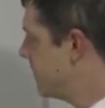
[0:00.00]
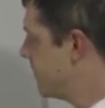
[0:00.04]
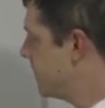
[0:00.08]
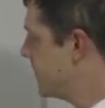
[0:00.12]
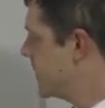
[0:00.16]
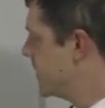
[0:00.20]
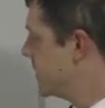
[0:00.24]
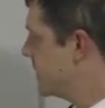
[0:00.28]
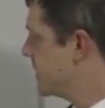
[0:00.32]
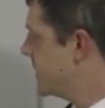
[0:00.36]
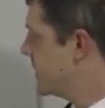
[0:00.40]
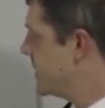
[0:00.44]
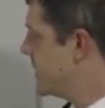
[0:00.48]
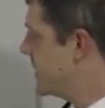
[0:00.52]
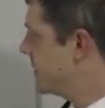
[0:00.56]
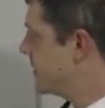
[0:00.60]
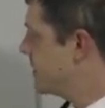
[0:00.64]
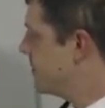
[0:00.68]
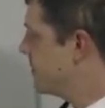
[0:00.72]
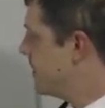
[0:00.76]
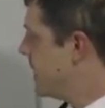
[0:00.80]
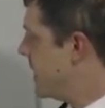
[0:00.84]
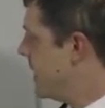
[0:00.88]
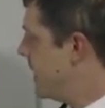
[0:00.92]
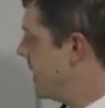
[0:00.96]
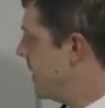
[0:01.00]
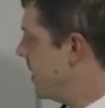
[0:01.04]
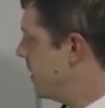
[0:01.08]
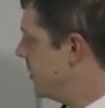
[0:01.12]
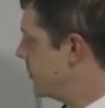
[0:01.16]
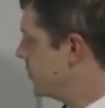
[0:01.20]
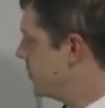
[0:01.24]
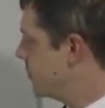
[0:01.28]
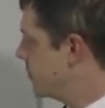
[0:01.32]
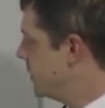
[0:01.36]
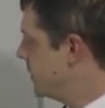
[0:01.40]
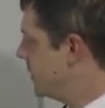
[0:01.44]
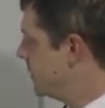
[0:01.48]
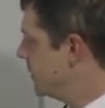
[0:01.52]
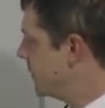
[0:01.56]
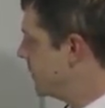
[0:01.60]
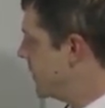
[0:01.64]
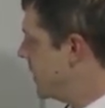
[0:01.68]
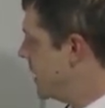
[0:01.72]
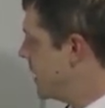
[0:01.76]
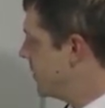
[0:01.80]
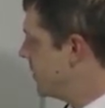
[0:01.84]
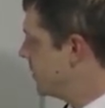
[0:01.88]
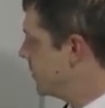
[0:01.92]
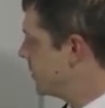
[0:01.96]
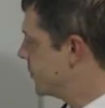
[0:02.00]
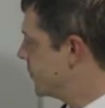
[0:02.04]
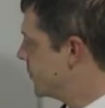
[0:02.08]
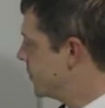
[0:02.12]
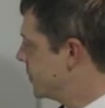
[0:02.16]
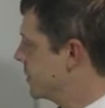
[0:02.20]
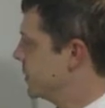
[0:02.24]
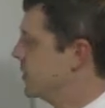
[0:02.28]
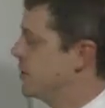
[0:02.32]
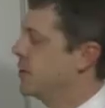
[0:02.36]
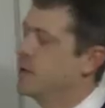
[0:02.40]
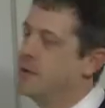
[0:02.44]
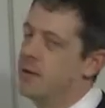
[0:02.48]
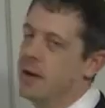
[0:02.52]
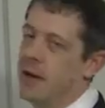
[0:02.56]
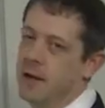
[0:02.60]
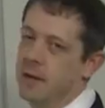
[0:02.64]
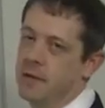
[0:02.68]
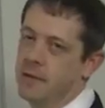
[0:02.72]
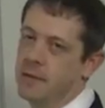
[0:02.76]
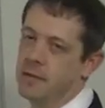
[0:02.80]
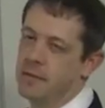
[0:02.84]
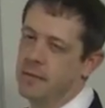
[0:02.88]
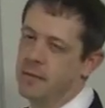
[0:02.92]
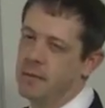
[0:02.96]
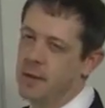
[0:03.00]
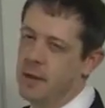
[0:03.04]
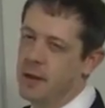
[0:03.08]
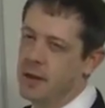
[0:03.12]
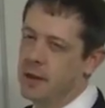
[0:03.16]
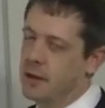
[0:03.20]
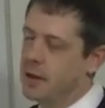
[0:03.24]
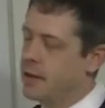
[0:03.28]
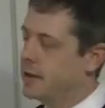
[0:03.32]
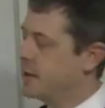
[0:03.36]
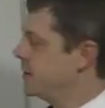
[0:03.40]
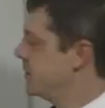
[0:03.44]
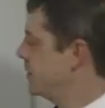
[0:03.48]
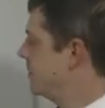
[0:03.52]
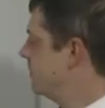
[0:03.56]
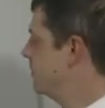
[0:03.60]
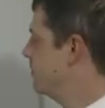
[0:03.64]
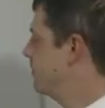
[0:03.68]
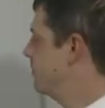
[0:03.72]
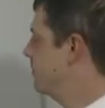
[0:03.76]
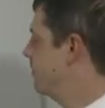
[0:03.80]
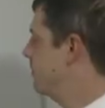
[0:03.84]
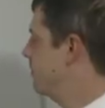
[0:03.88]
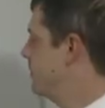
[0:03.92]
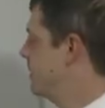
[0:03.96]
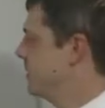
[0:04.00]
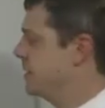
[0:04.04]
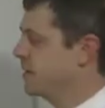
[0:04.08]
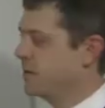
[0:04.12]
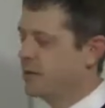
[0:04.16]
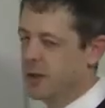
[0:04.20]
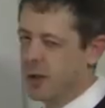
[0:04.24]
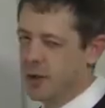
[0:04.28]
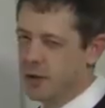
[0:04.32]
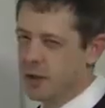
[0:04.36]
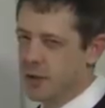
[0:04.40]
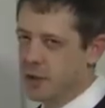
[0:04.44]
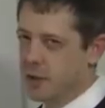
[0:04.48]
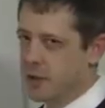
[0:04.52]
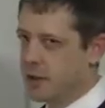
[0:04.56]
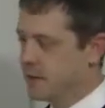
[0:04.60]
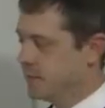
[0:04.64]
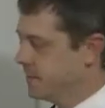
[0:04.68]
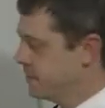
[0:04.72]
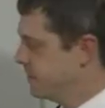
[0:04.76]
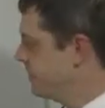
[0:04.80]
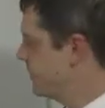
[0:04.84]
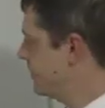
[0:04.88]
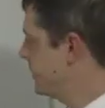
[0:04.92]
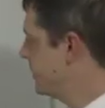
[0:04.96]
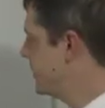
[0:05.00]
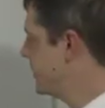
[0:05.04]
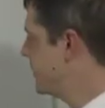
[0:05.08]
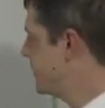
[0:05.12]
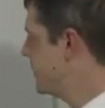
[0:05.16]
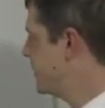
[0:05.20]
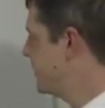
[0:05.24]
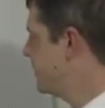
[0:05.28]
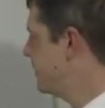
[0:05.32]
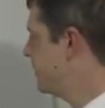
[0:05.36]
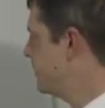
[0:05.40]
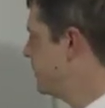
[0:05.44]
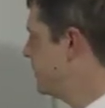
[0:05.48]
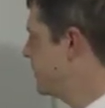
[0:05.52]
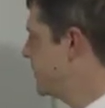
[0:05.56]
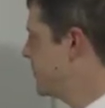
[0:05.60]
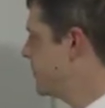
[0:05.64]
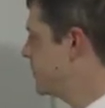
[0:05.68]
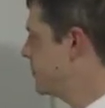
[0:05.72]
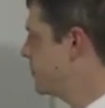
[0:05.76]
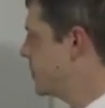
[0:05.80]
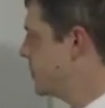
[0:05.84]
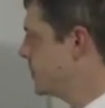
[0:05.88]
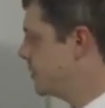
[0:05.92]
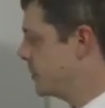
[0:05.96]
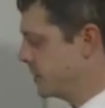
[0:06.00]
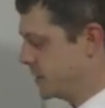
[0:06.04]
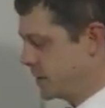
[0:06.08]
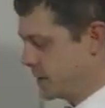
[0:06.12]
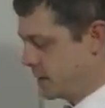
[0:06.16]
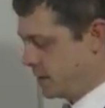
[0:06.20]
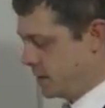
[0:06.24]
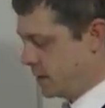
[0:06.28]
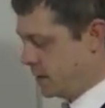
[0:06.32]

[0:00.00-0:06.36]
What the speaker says: Because it takes about 24 hours for it to go around. A little under, but close enough for this purpose.